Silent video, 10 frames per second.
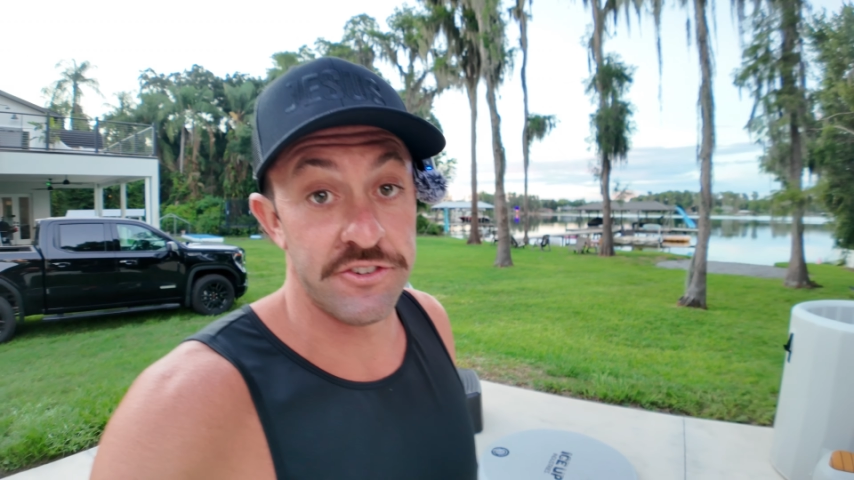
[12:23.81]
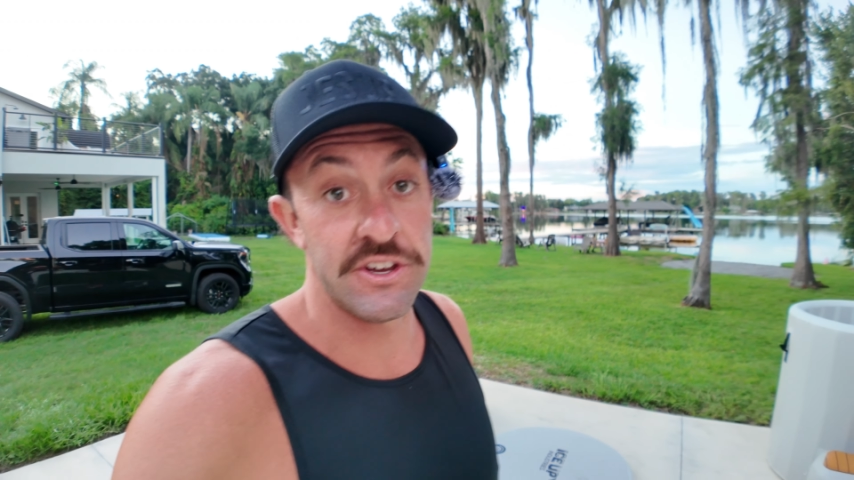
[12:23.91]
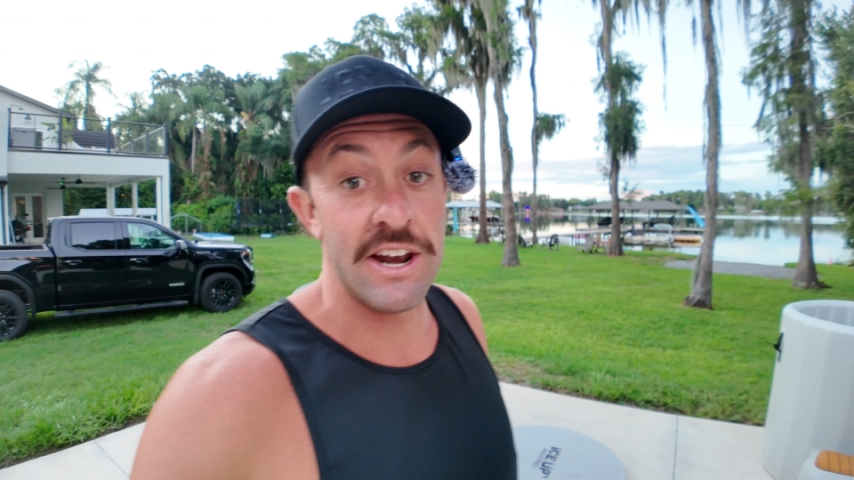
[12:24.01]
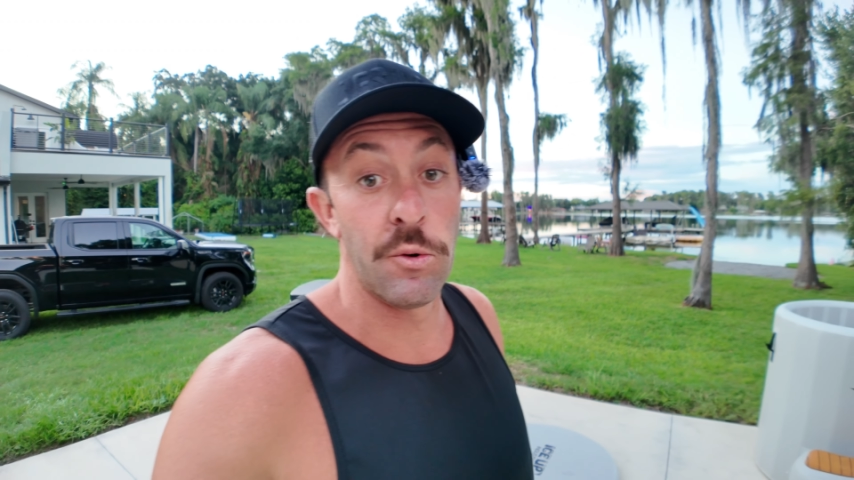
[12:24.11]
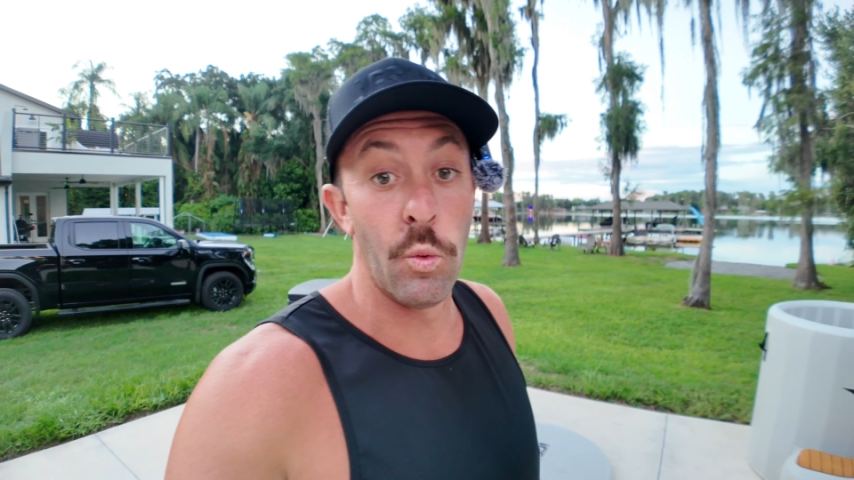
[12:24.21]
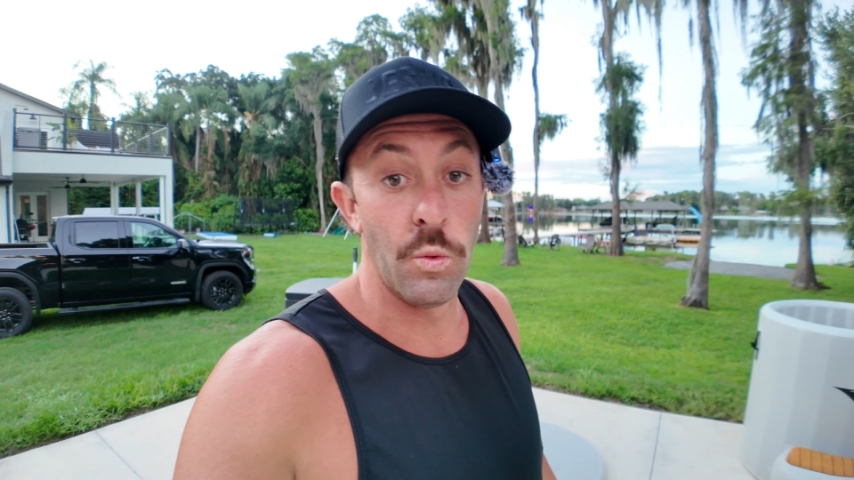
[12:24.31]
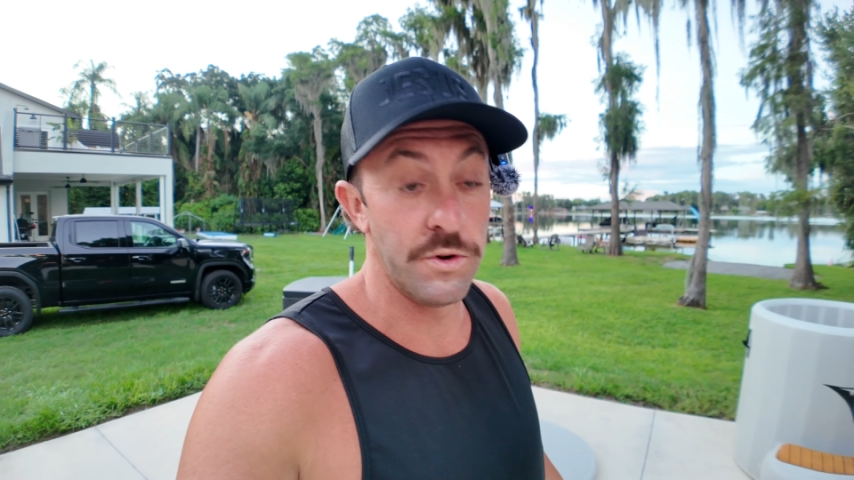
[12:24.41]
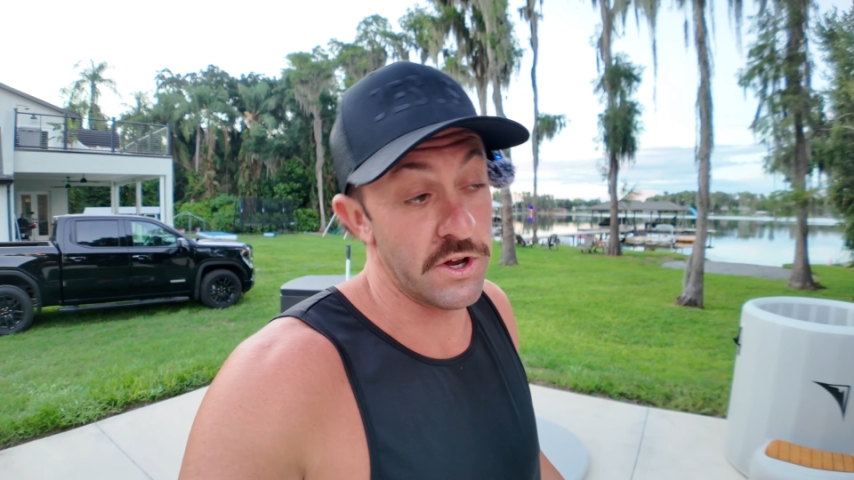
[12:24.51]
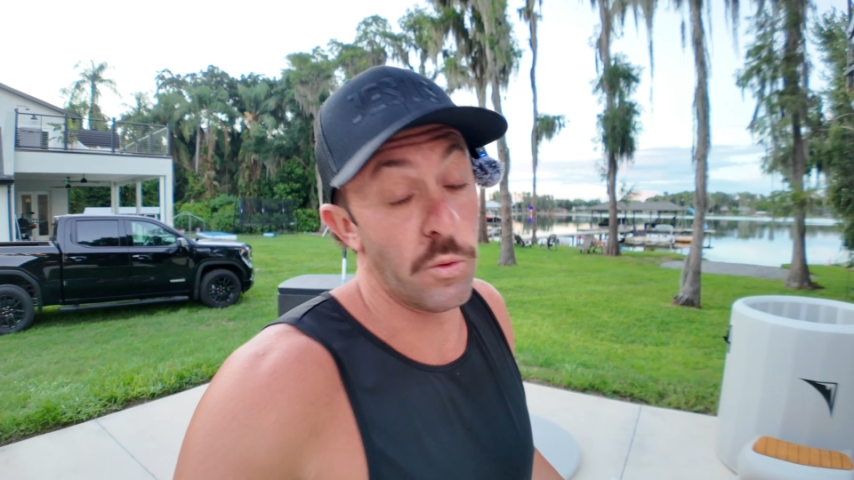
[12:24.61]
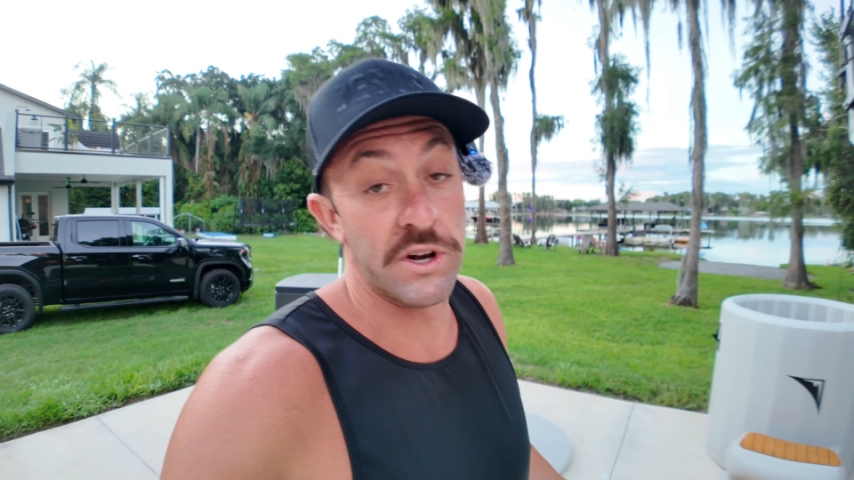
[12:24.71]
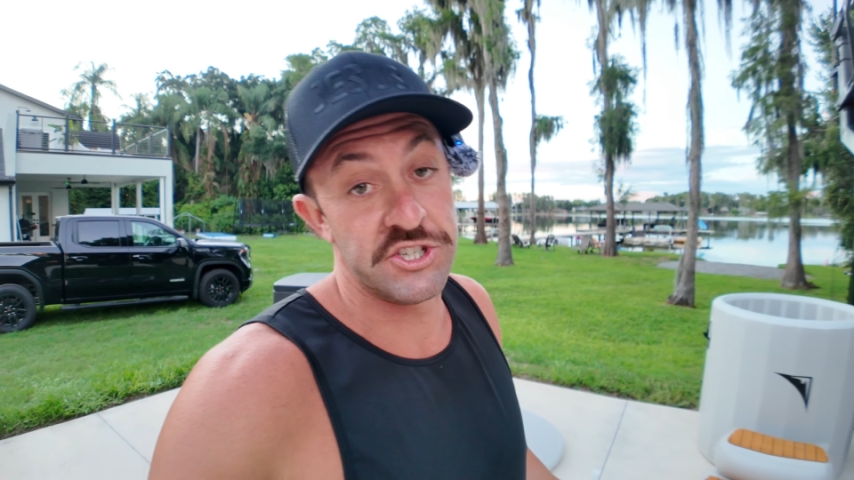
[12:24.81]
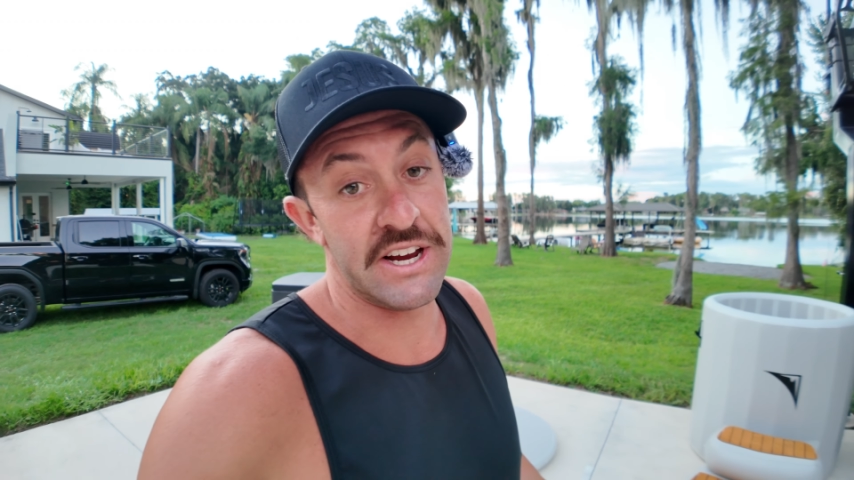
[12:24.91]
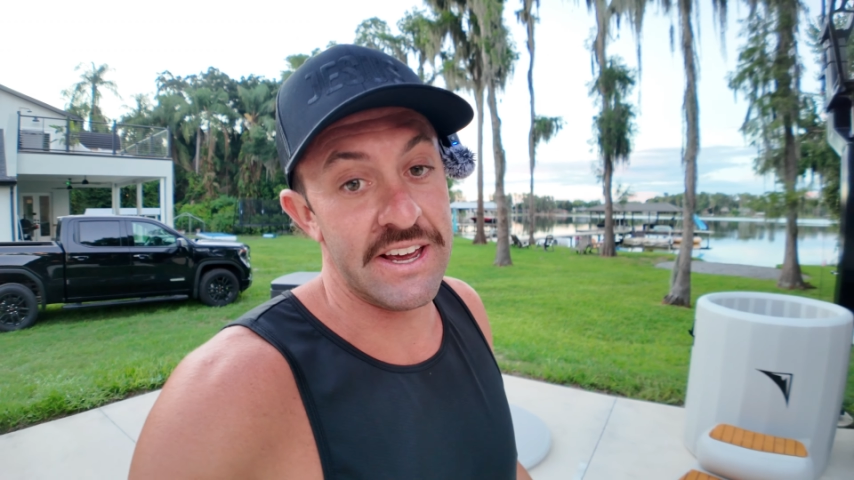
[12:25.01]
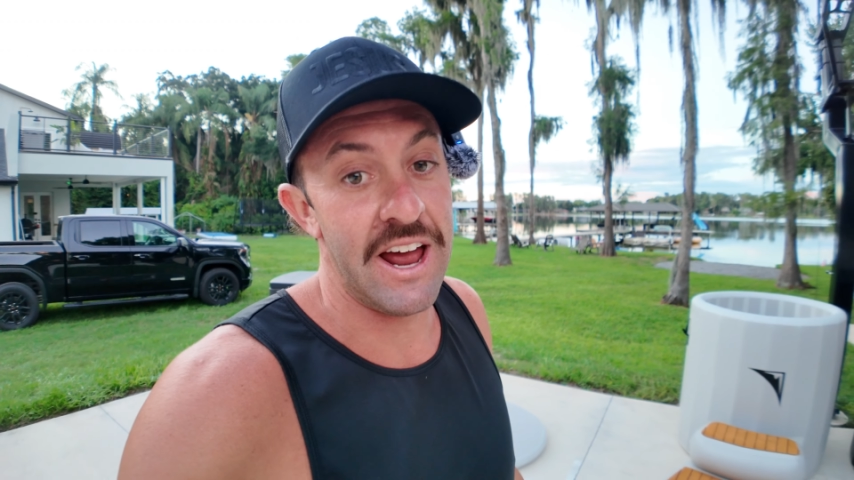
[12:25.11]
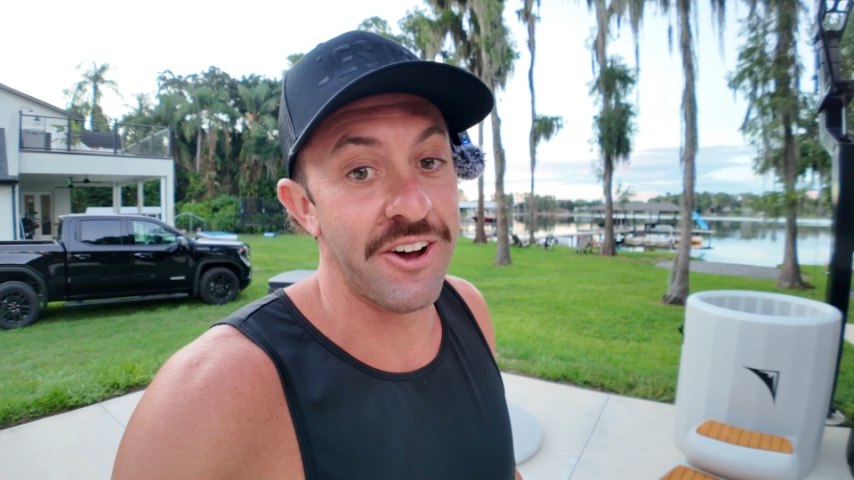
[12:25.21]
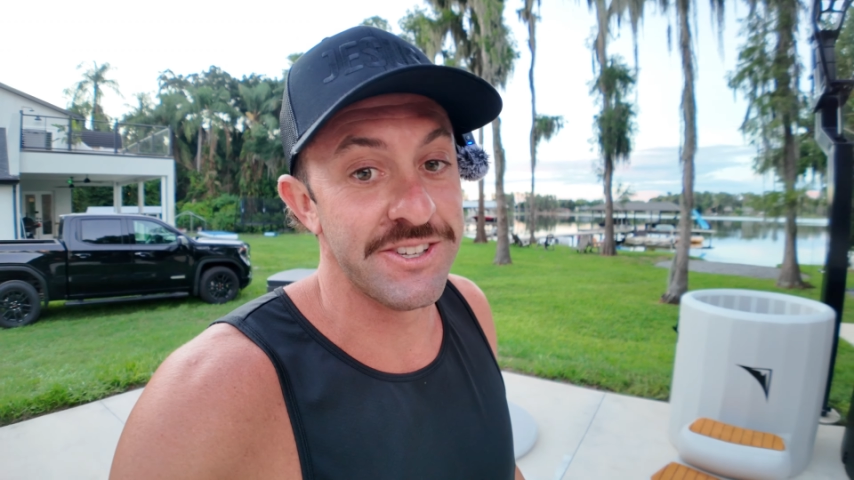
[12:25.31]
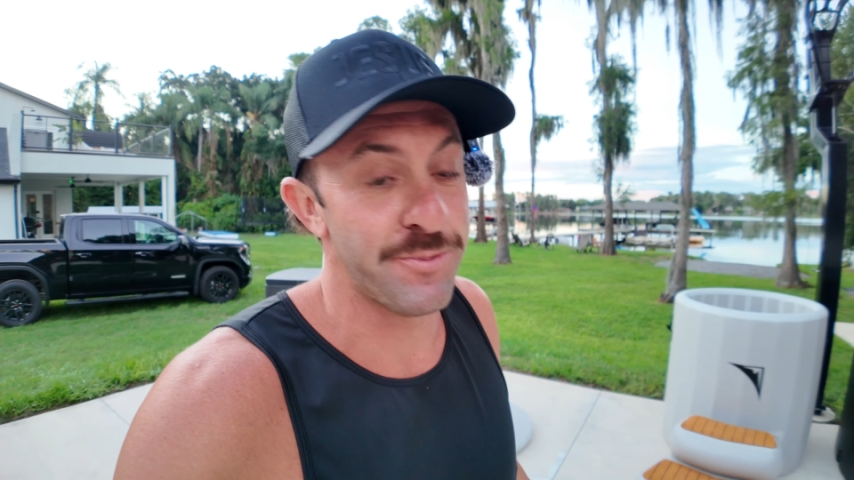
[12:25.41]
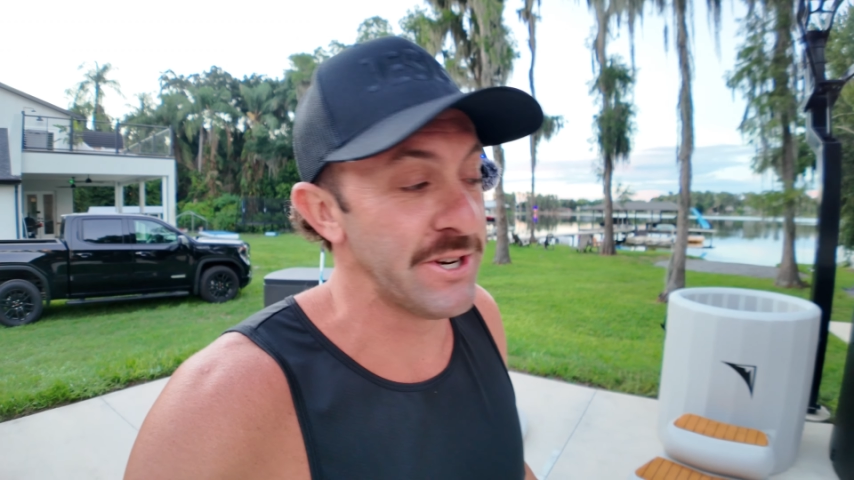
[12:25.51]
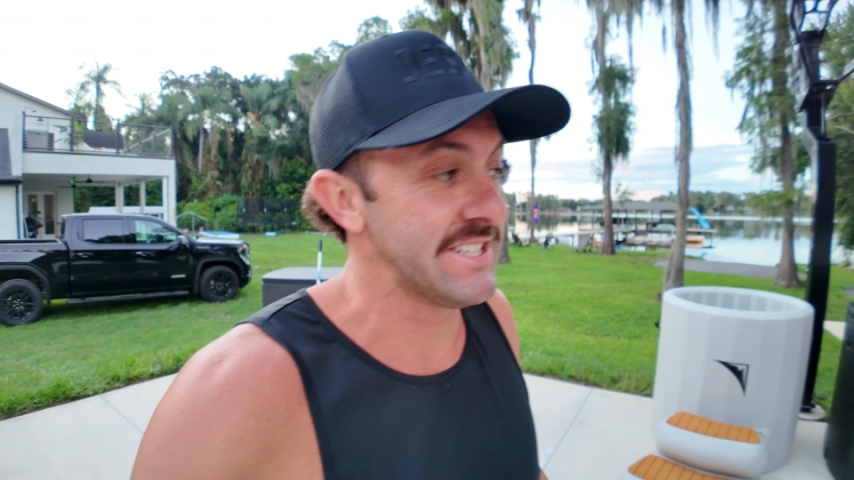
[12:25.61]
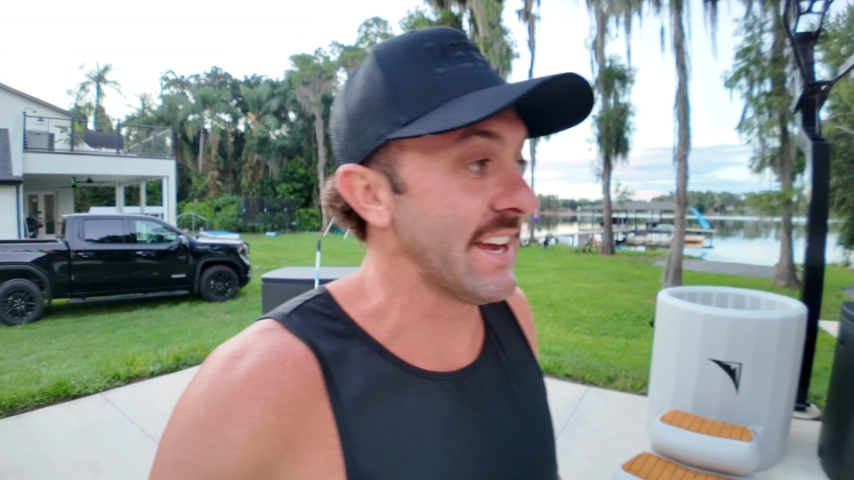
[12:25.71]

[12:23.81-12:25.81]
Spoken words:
So you're gonna wanna check it out. It's pretty